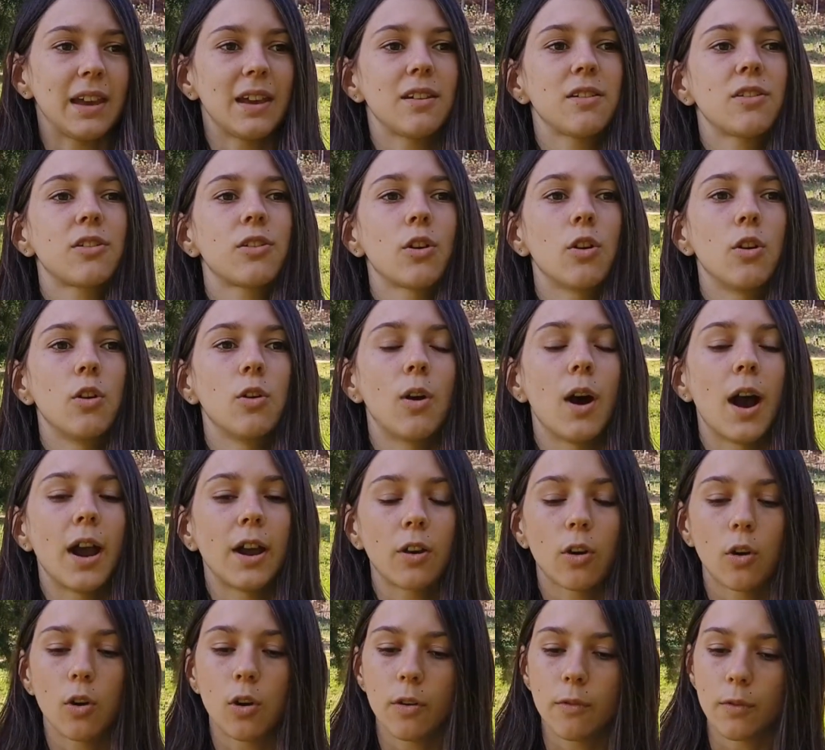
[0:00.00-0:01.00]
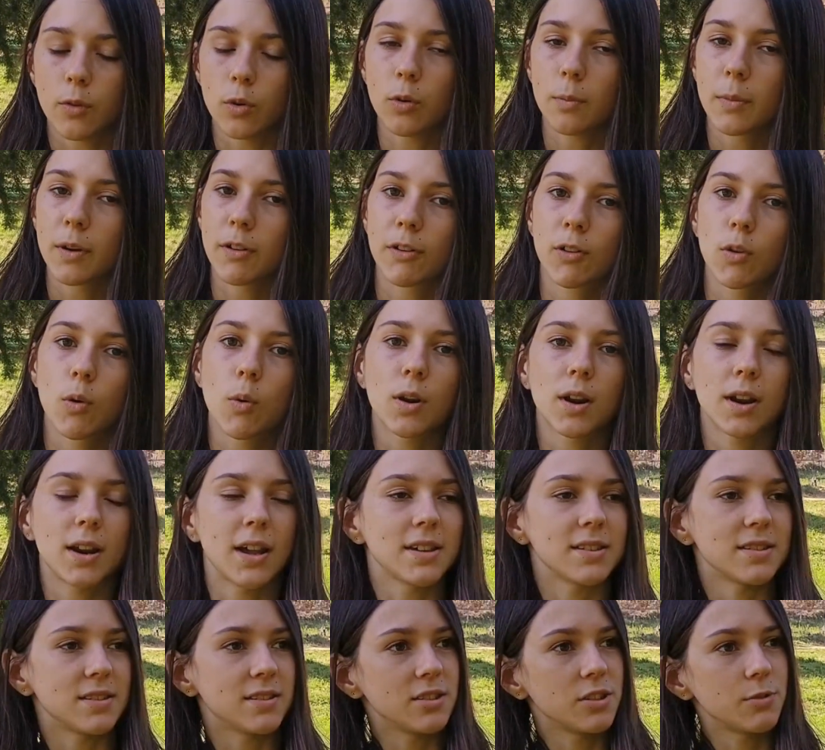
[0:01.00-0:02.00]
So I go over all my recorded
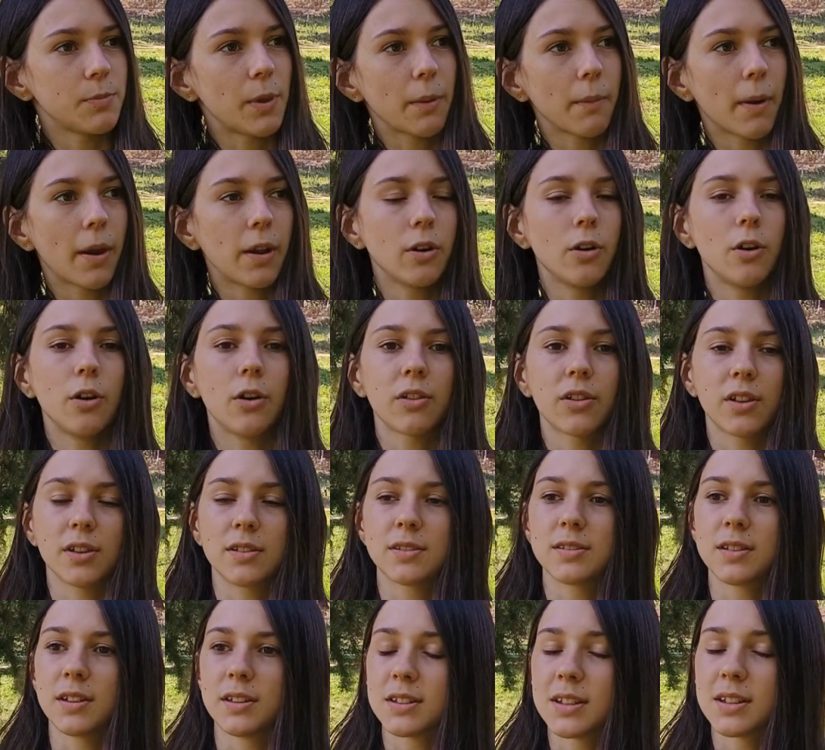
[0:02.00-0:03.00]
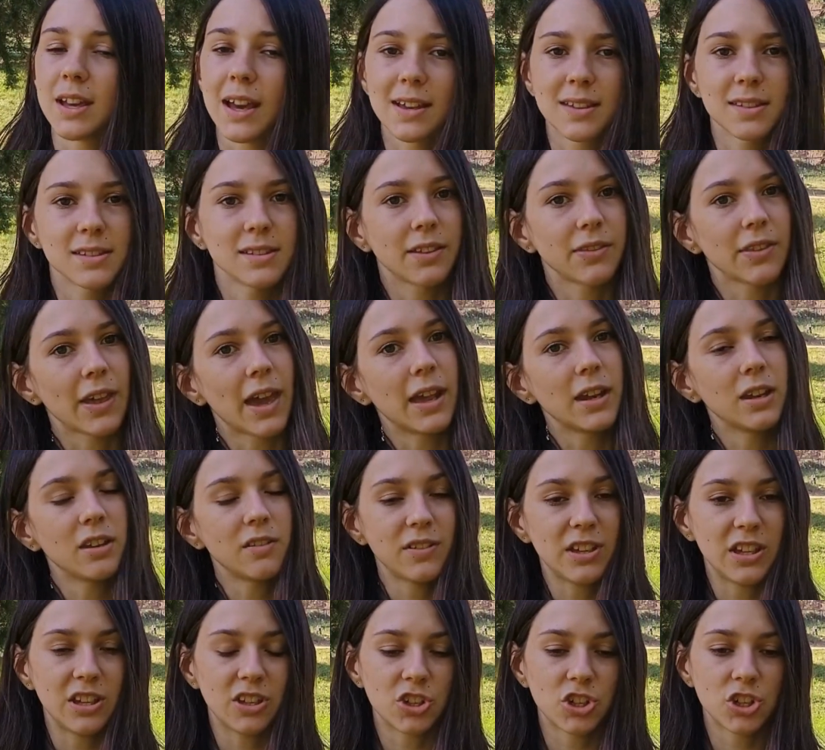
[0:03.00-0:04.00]
lessons, make my notes, I set tests at the end of
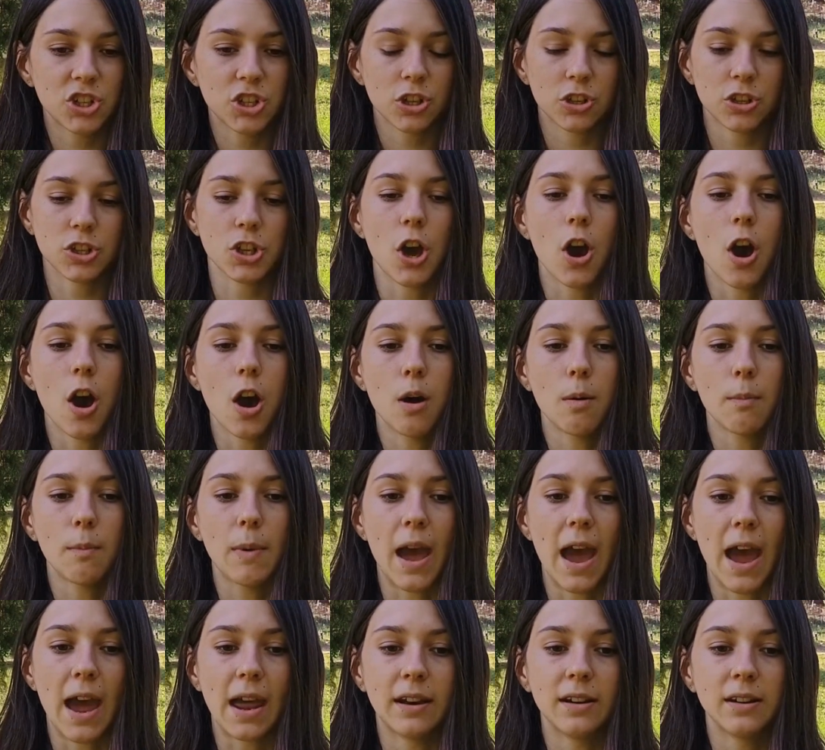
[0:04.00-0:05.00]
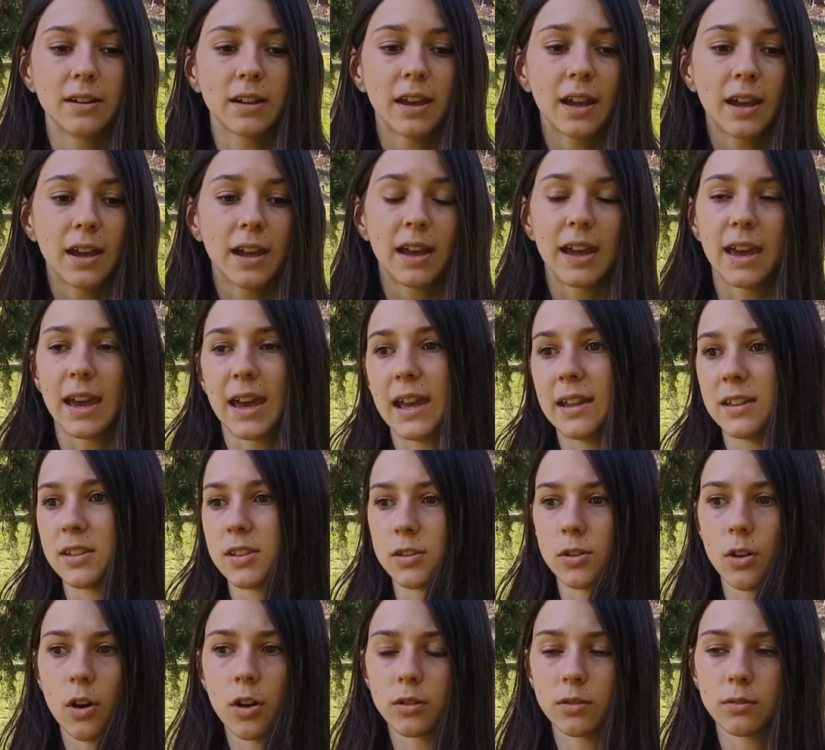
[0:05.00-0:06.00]
each term, and it's
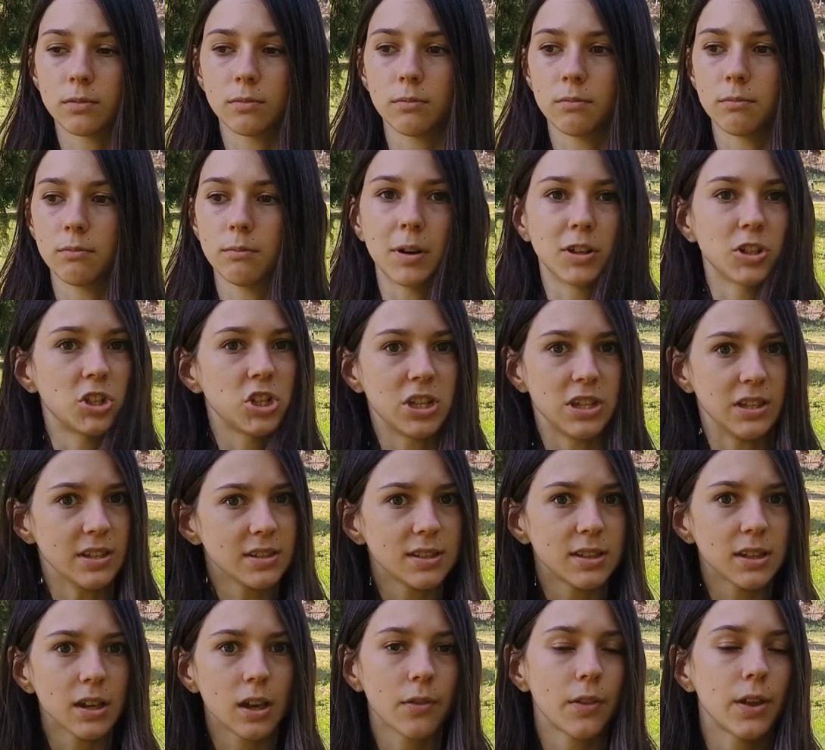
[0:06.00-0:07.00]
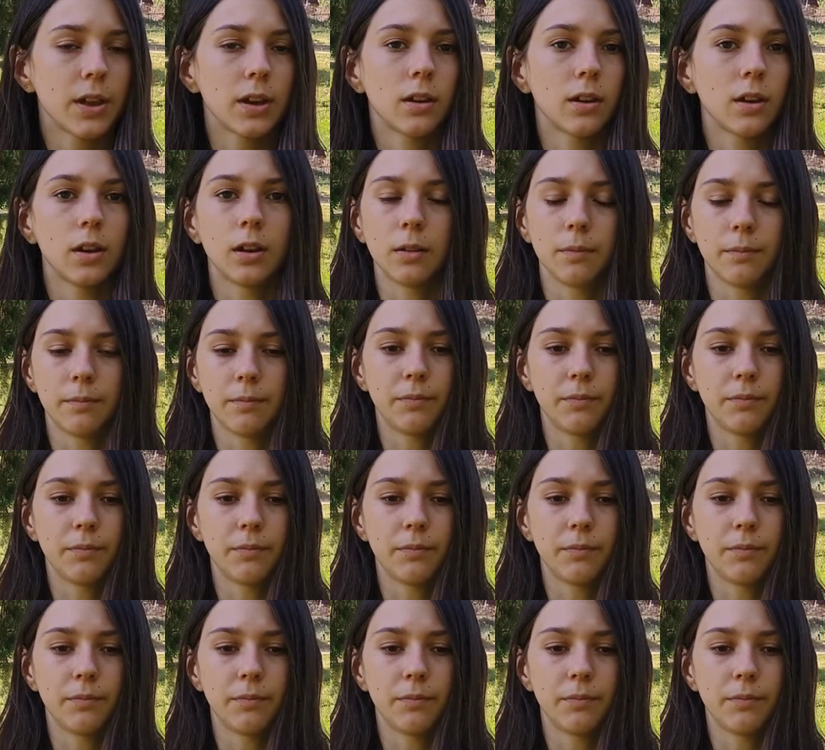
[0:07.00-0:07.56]
not much easier than a